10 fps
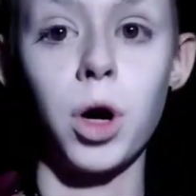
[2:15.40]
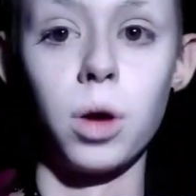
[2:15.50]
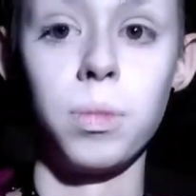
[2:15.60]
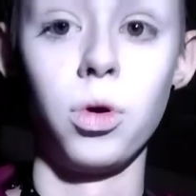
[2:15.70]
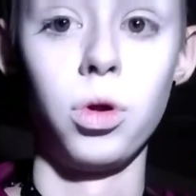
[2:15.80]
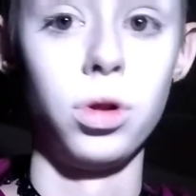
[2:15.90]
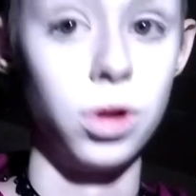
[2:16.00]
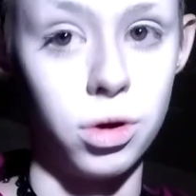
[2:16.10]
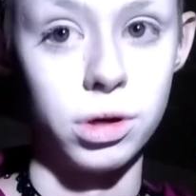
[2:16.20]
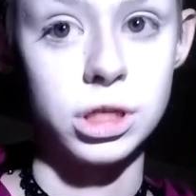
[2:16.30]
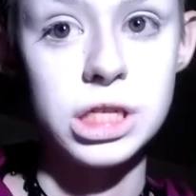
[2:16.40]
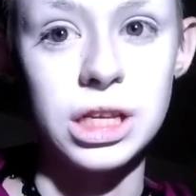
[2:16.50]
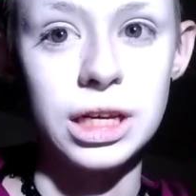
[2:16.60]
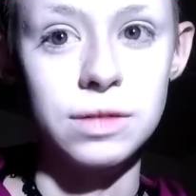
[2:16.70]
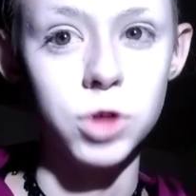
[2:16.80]
purple long
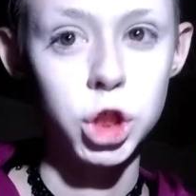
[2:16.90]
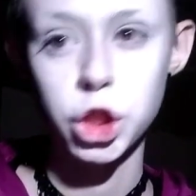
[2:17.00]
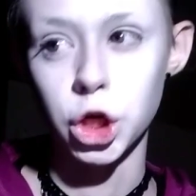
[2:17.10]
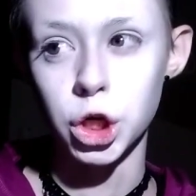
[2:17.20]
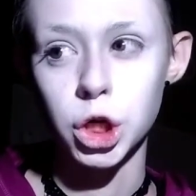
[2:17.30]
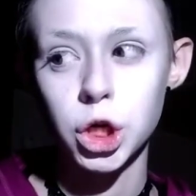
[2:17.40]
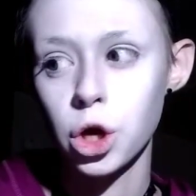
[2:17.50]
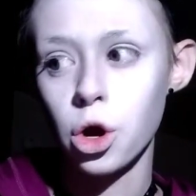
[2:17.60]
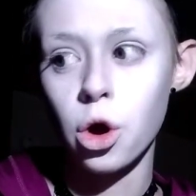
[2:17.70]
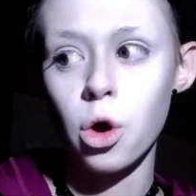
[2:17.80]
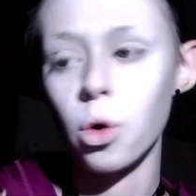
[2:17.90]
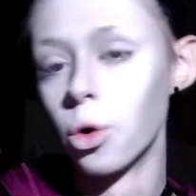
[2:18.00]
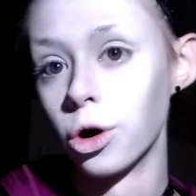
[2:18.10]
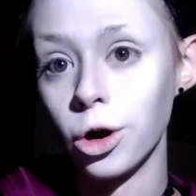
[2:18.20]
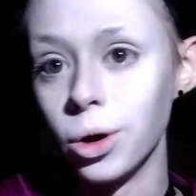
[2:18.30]
sleeve shirt
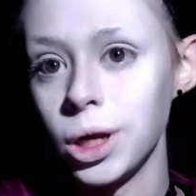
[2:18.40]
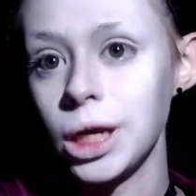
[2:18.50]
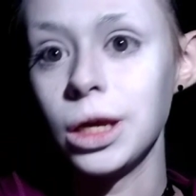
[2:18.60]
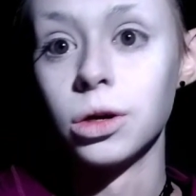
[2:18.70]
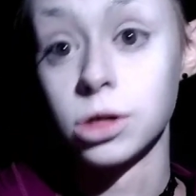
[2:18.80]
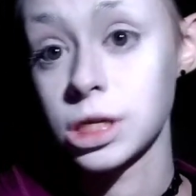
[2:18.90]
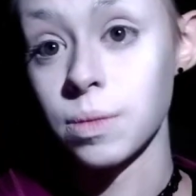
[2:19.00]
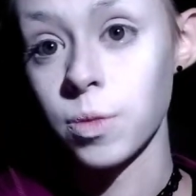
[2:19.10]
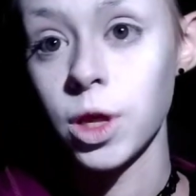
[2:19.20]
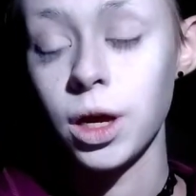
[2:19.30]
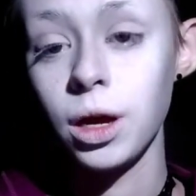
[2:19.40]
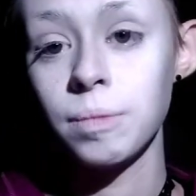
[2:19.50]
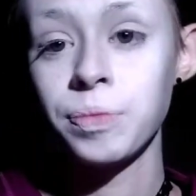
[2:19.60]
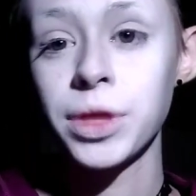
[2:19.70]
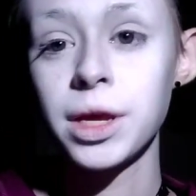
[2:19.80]
or hoodie or something,
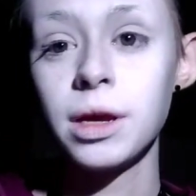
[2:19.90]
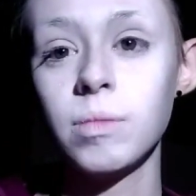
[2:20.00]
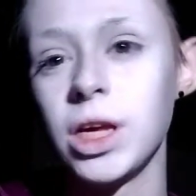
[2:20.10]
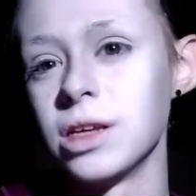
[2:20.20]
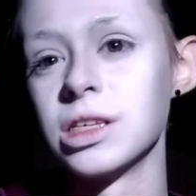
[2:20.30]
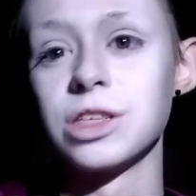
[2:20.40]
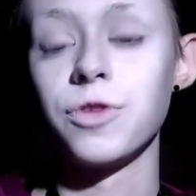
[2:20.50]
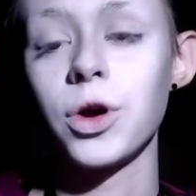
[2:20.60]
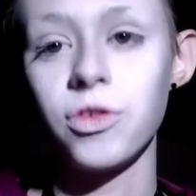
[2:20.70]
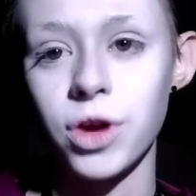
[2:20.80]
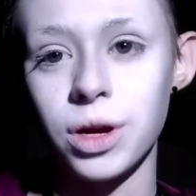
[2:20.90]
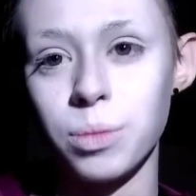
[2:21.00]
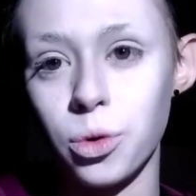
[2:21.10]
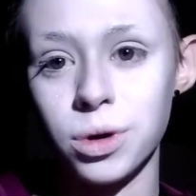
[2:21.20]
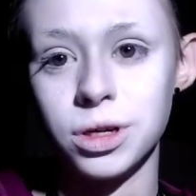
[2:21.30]
because it's very, very
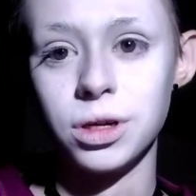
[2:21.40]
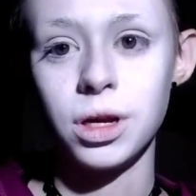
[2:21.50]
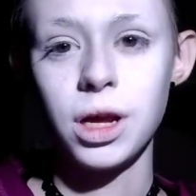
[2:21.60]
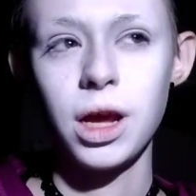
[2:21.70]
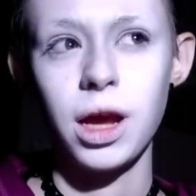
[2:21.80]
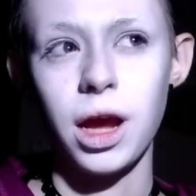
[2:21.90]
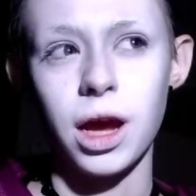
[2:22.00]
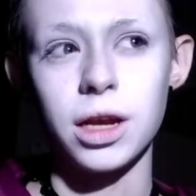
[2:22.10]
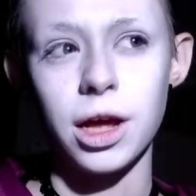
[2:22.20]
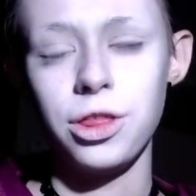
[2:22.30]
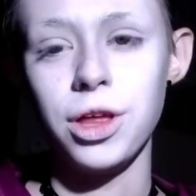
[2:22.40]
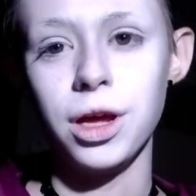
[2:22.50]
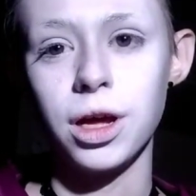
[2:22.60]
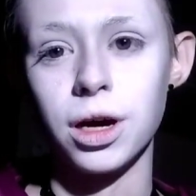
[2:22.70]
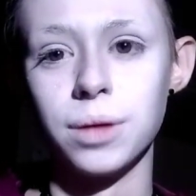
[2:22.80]
important, and I think